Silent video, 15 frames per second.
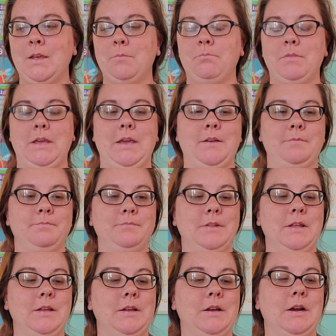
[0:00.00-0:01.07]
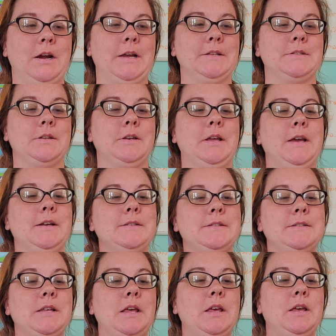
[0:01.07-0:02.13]
But yeah. Alright, so
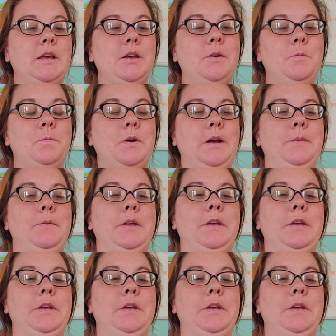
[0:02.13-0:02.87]
next what we